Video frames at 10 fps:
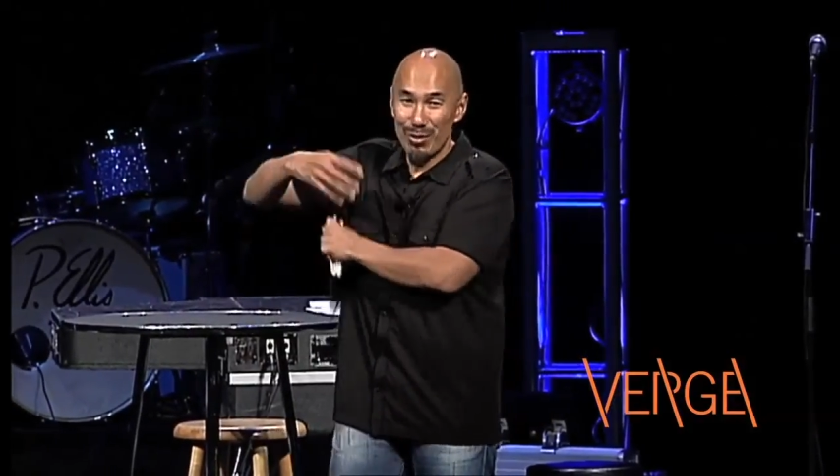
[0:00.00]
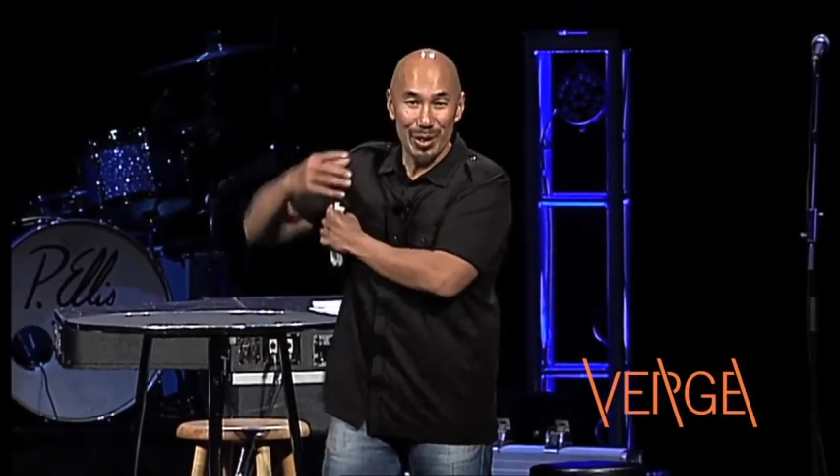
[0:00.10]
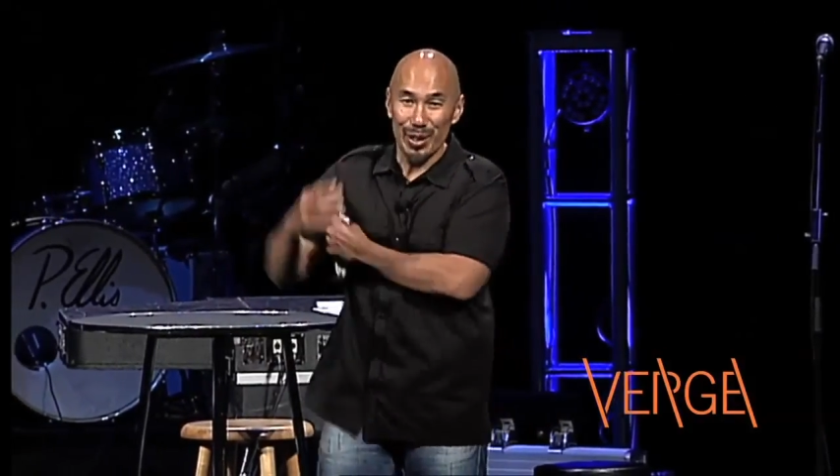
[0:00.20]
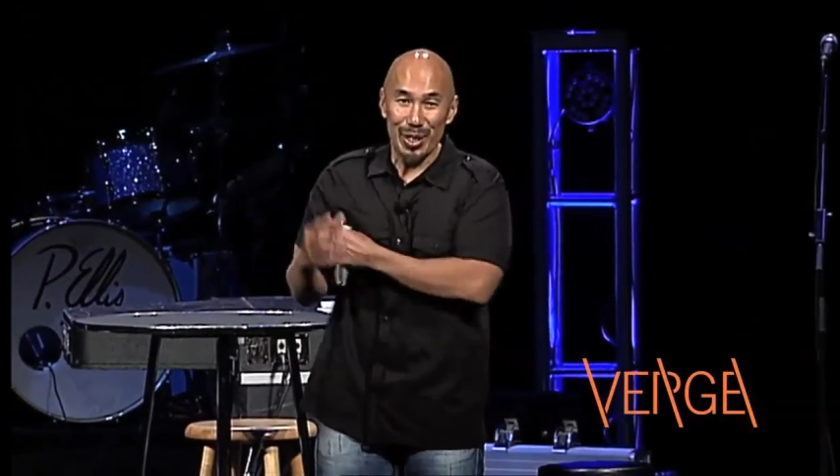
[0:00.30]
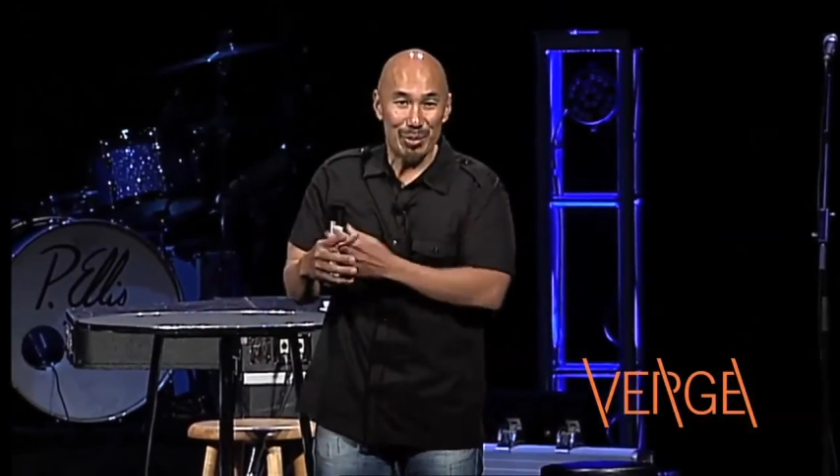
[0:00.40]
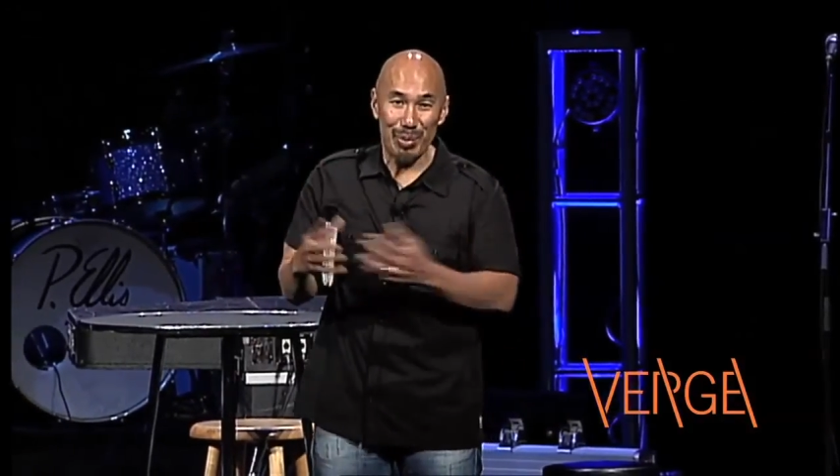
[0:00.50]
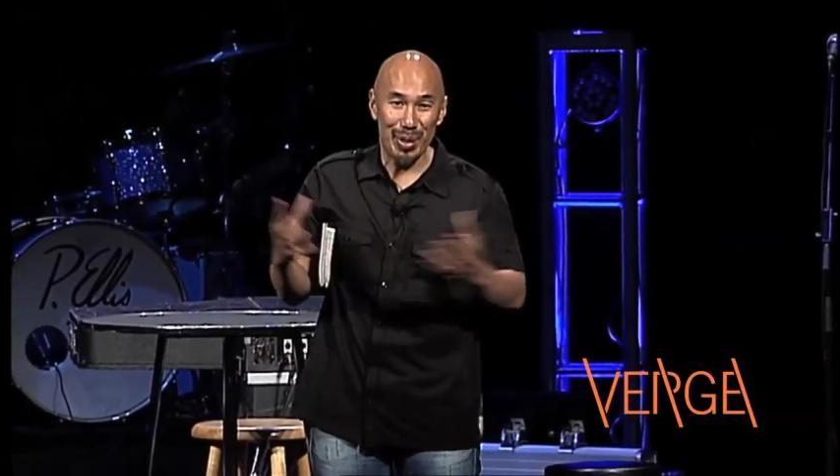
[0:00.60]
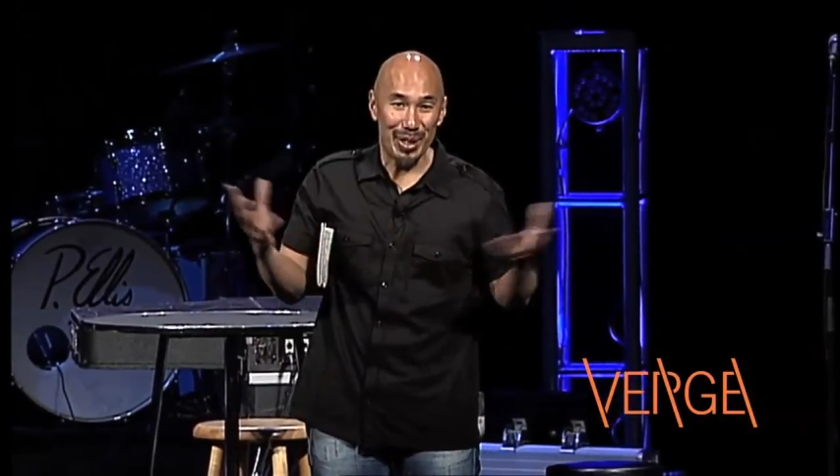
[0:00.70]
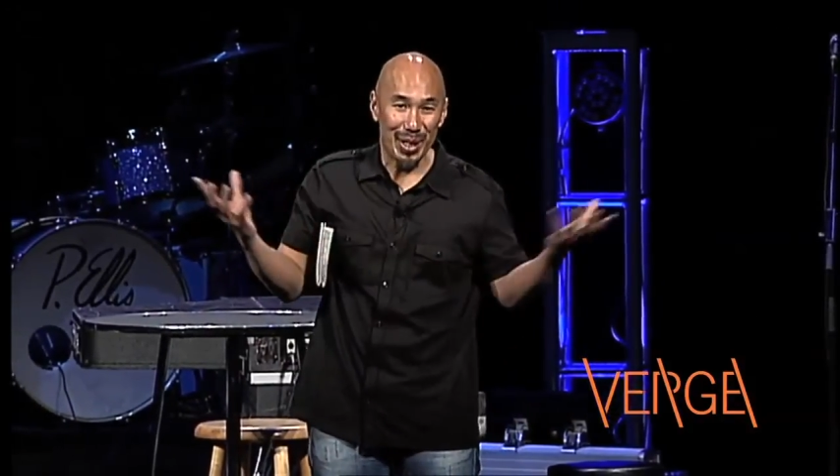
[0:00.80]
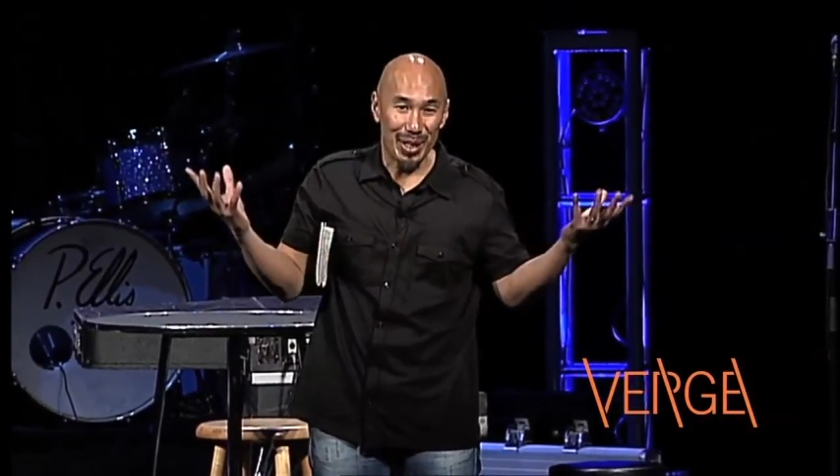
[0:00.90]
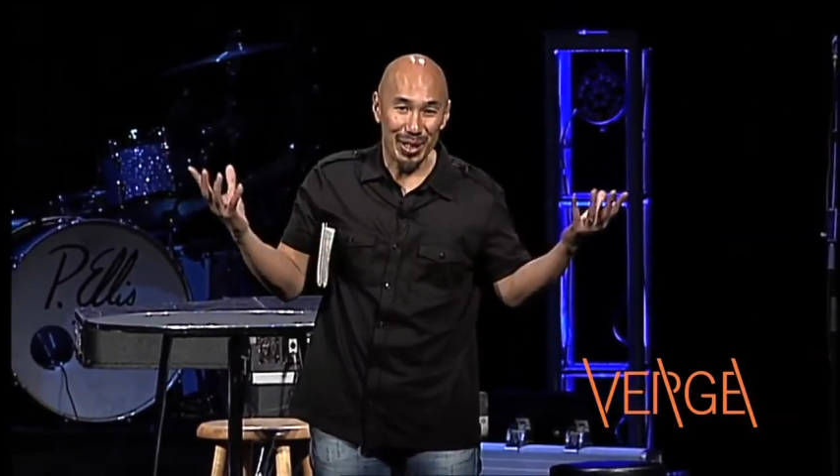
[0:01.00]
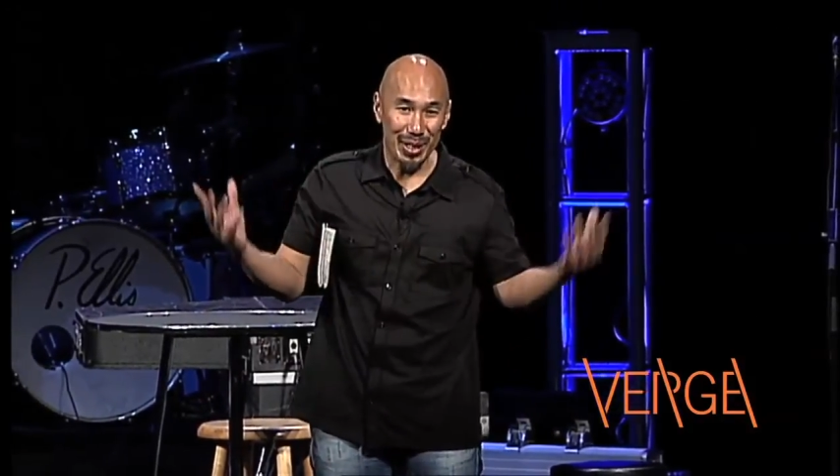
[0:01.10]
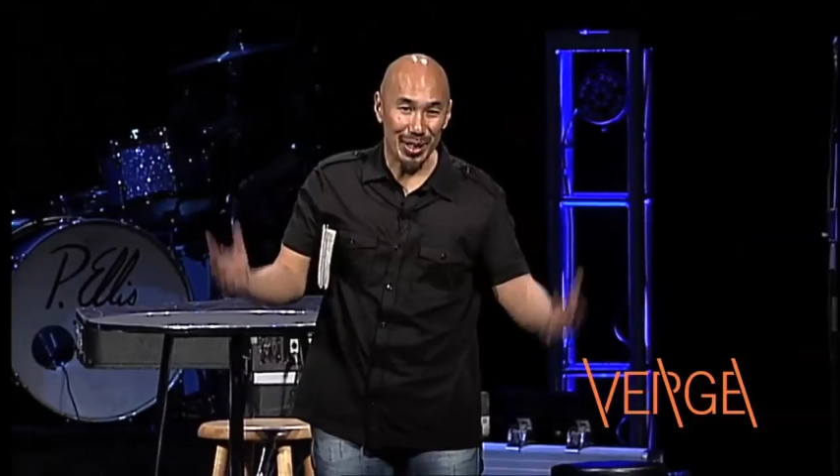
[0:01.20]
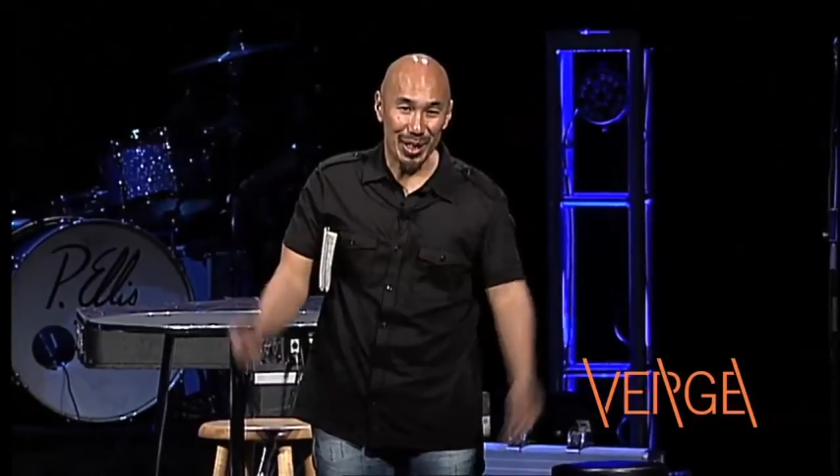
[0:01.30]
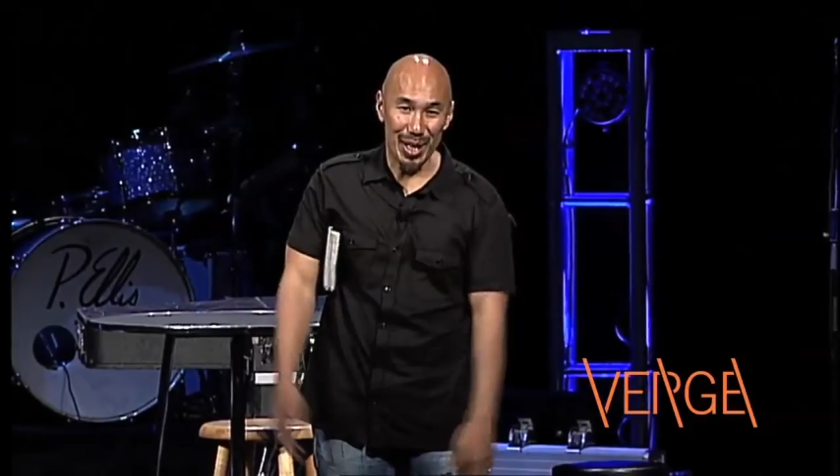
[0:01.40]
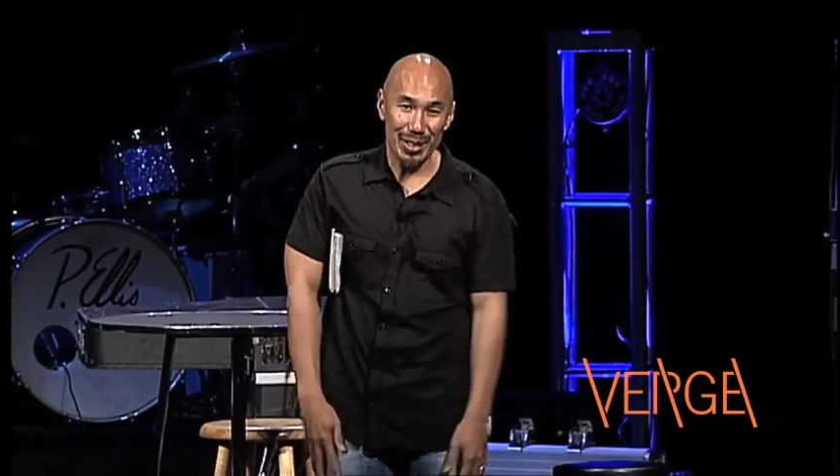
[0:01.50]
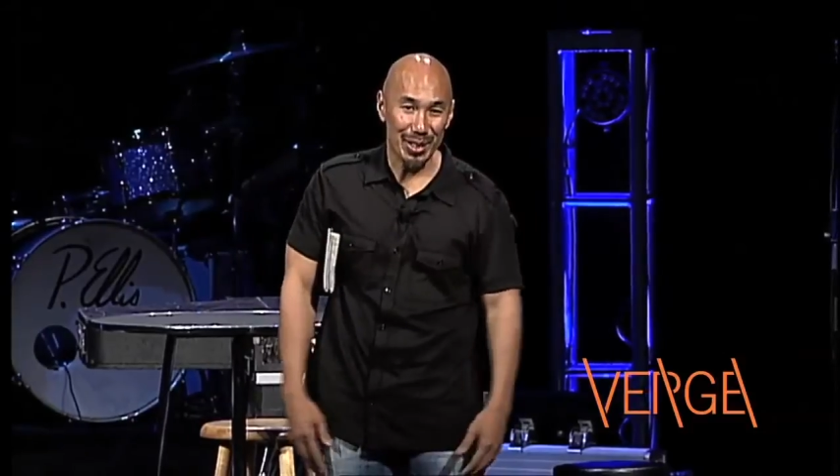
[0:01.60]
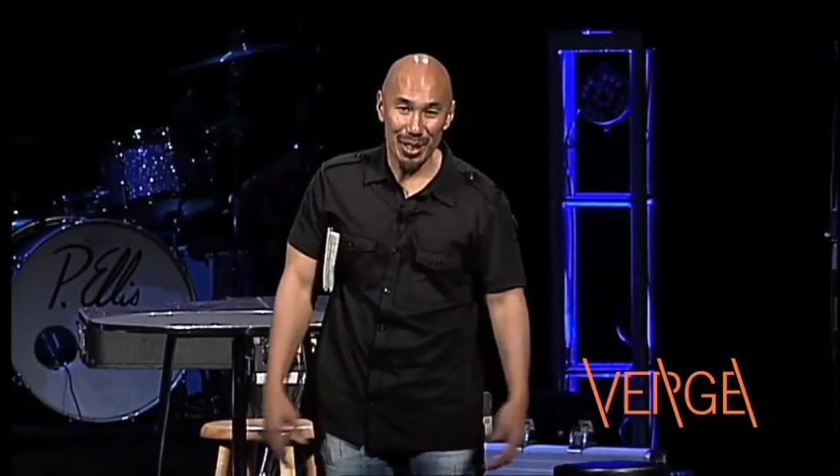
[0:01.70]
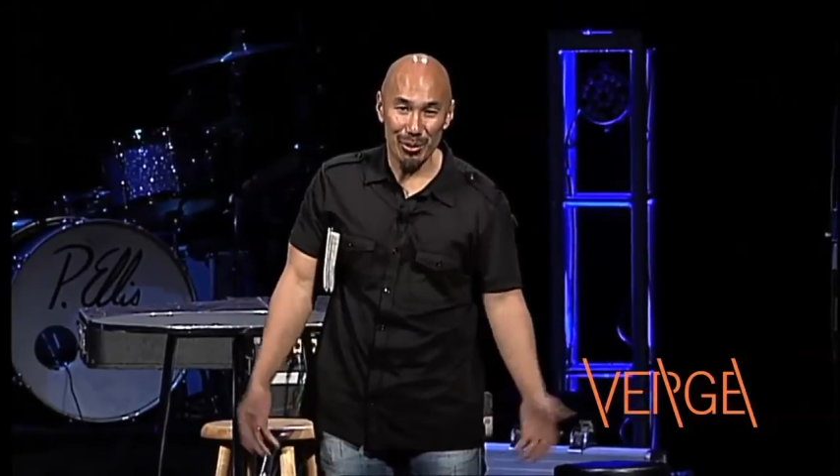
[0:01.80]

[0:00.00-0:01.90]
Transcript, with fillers: felt led to pray, God, I, last thing